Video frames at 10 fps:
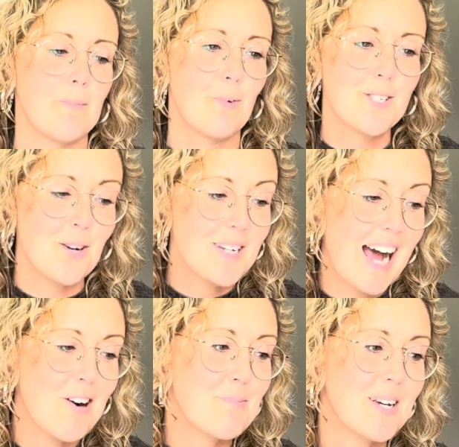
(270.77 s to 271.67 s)
Whereas
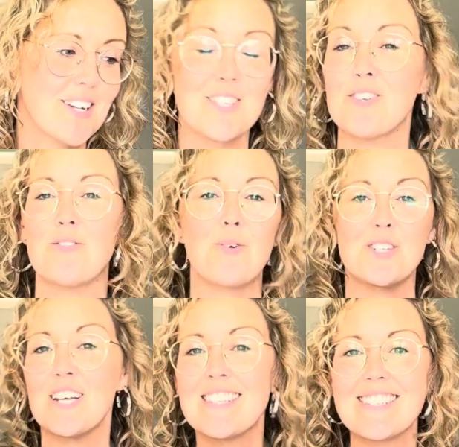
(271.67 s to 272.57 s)
now, because of what
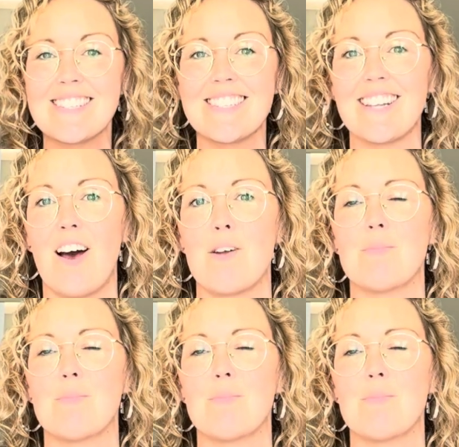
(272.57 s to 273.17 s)
Jesus has done,